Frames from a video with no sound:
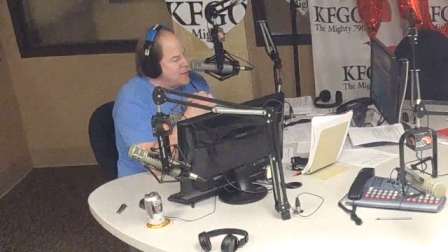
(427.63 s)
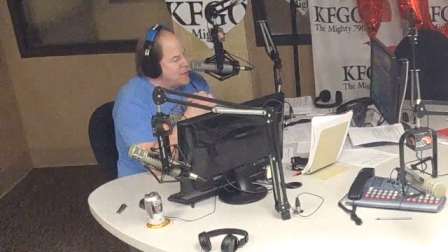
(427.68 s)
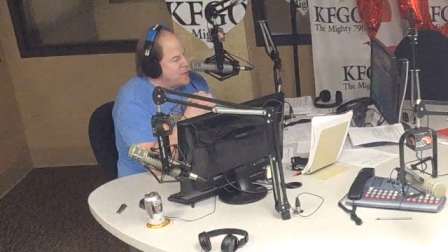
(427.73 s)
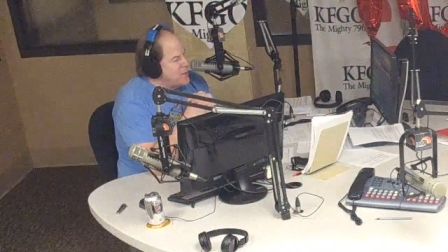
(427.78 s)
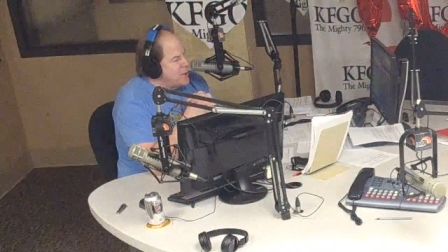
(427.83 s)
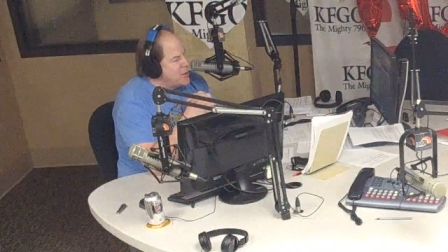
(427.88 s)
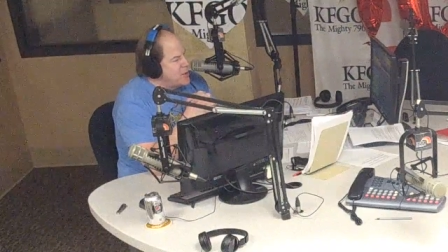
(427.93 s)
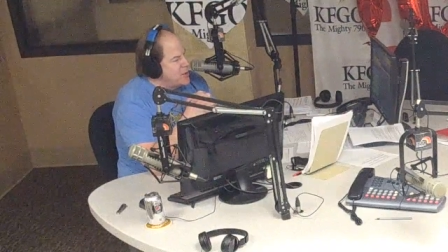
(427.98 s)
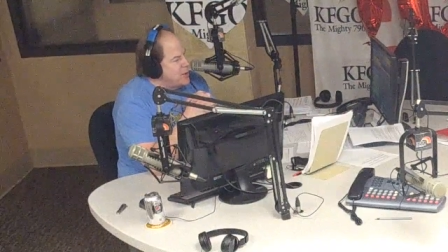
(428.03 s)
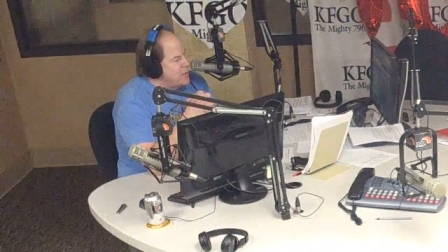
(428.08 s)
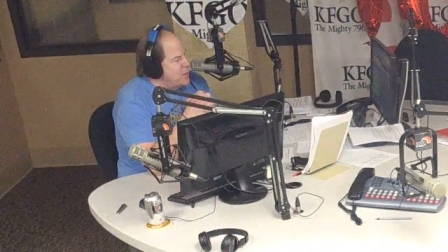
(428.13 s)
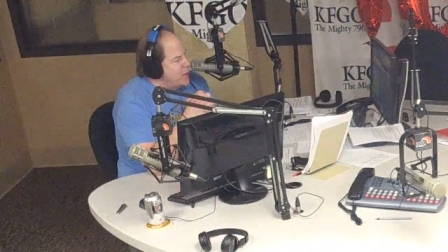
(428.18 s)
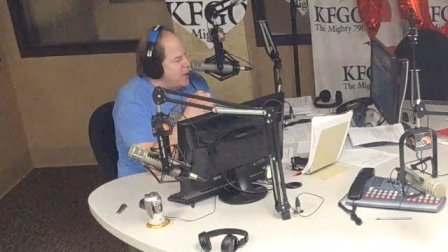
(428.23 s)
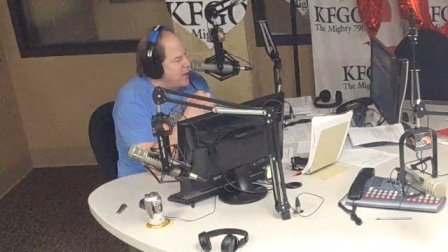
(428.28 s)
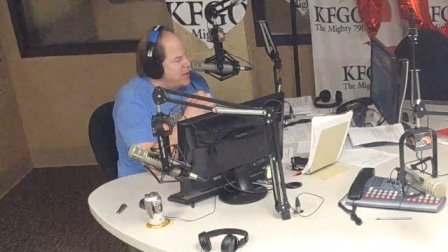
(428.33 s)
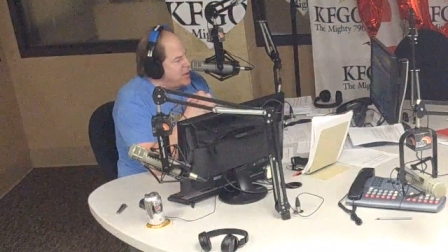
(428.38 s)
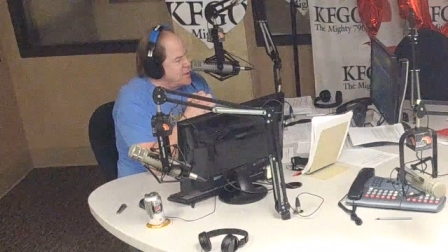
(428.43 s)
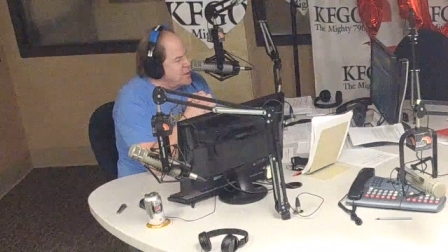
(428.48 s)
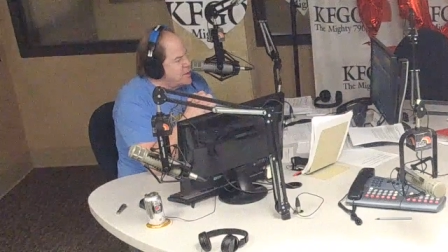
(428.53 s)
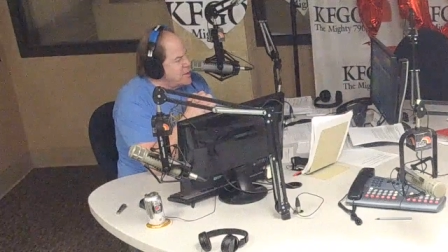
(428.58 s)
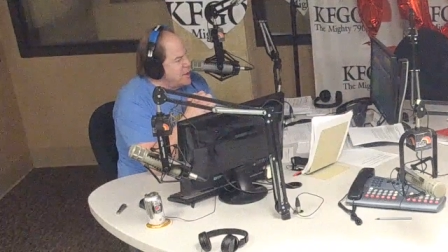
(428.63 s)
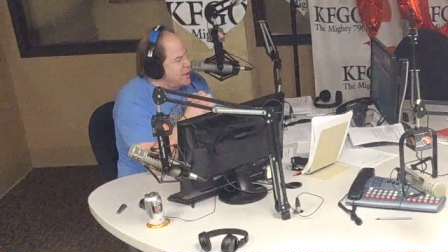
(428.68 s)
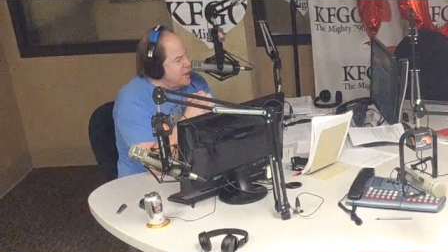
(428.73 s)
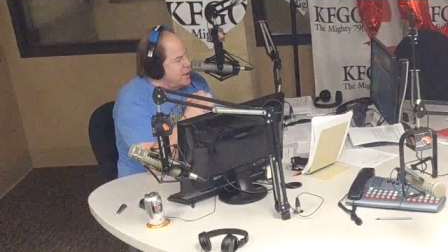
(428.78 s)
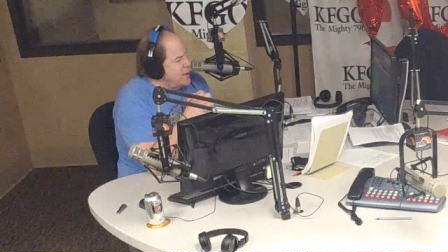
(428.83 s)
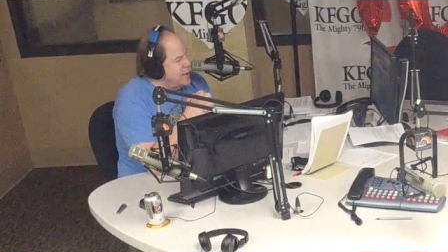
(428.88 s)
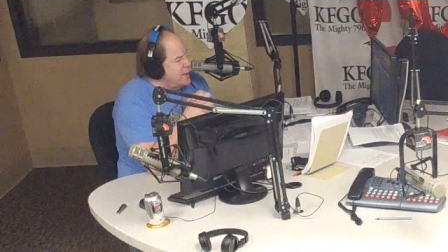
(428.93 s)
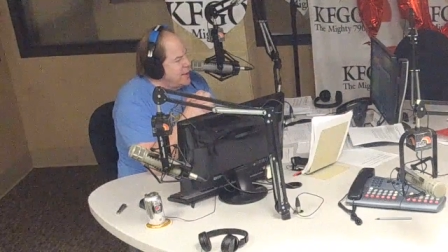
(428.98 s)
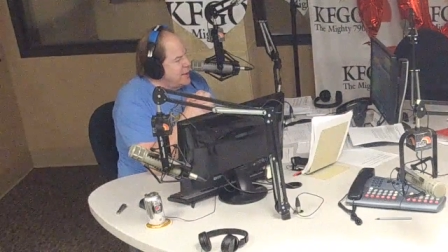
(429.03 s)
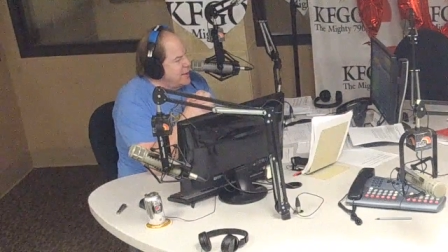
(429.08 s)
especially by this uh,
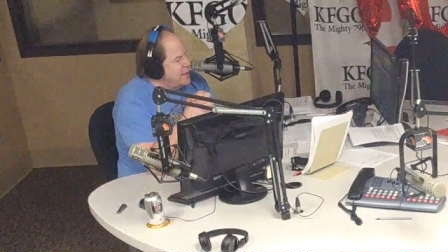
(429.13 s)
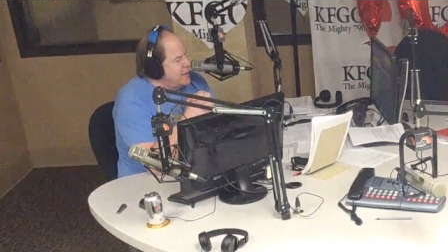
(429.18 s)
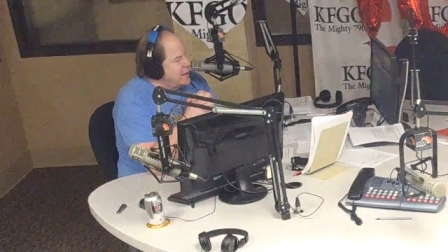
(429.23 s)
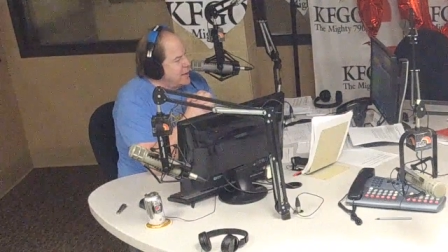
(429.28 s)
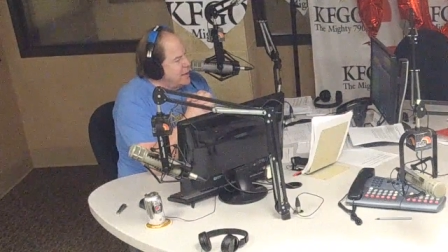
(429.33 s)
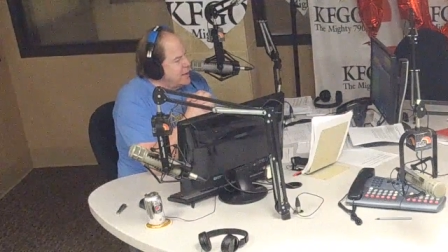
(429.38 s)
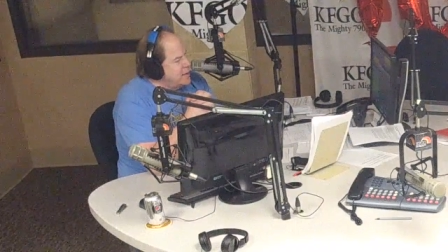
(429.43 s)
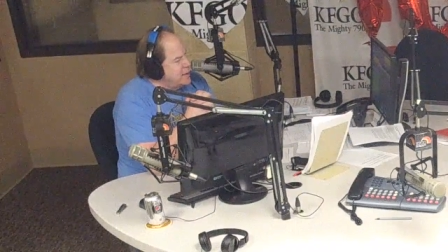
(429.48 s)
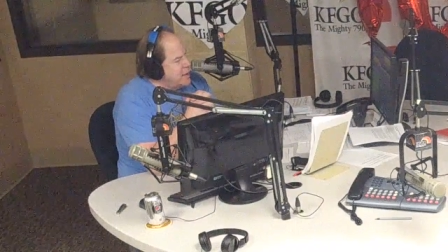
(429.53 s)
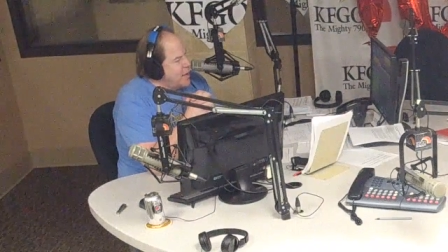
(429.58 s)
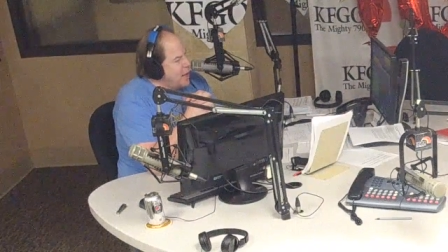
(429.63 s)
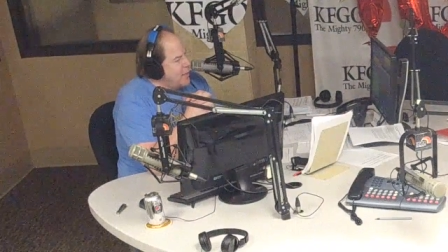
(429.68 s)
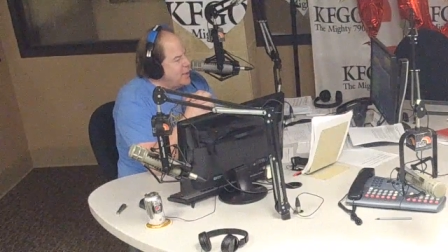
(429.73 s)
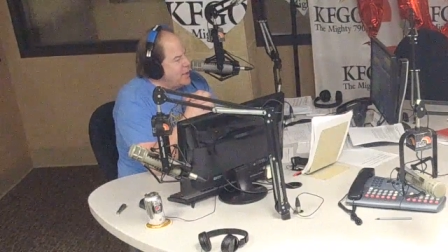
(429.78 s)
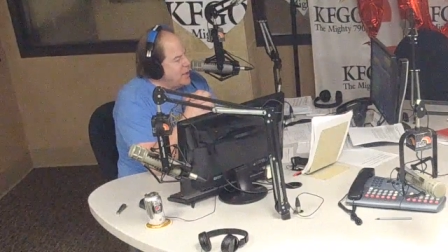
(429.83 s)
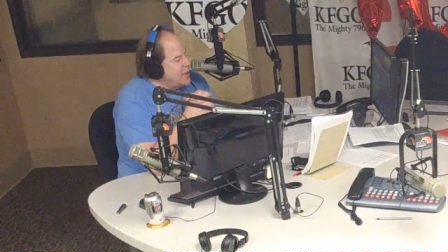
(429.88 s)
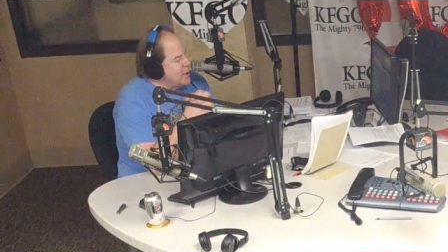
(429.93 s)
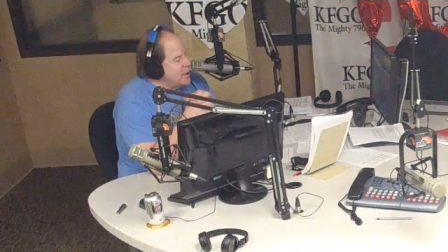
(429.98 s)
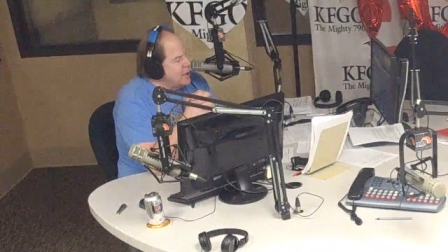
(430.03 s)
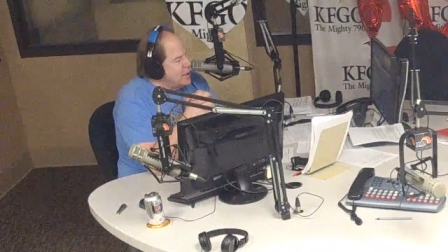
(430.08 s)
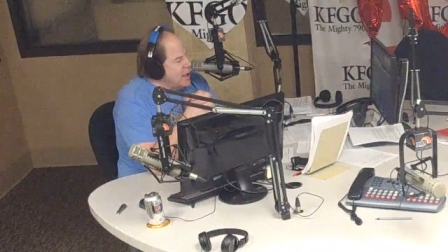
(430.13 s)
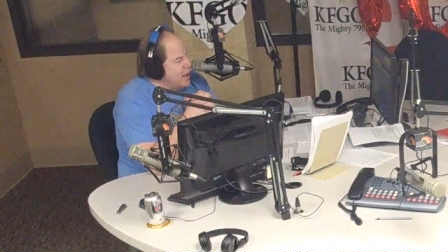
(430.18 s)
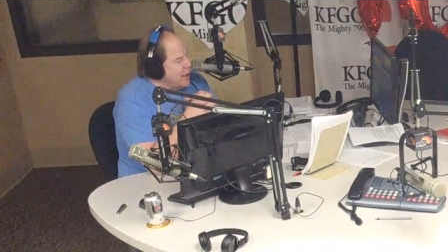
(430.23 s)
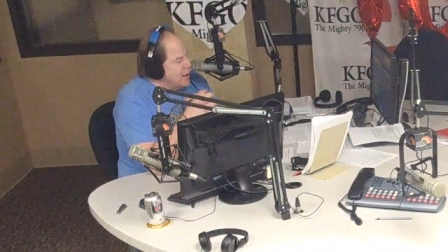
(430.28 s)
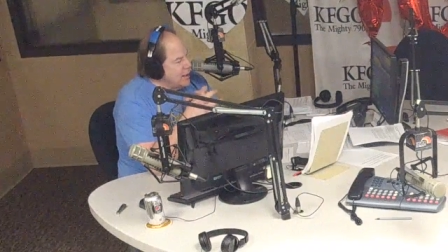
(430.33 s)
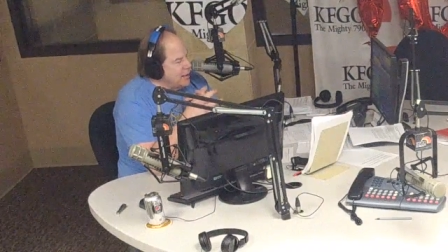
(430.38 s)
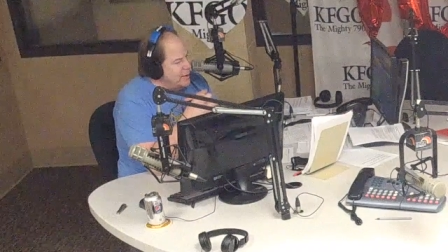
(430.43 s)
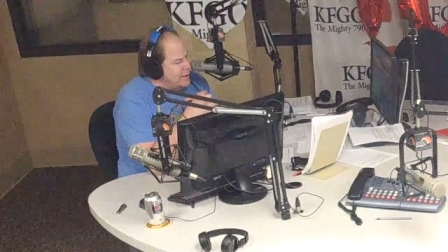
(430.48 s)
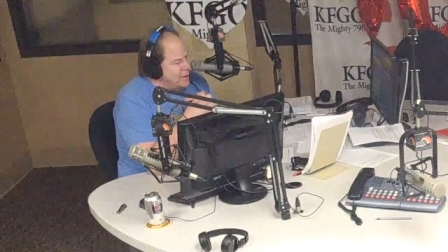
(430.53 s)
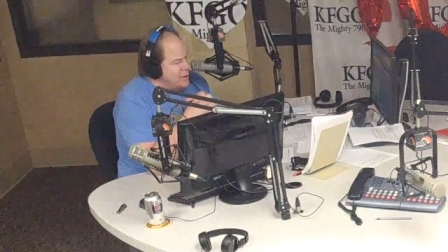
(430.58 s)
uh, Dominic
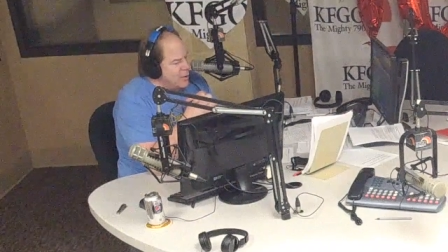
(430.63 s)
Ganella.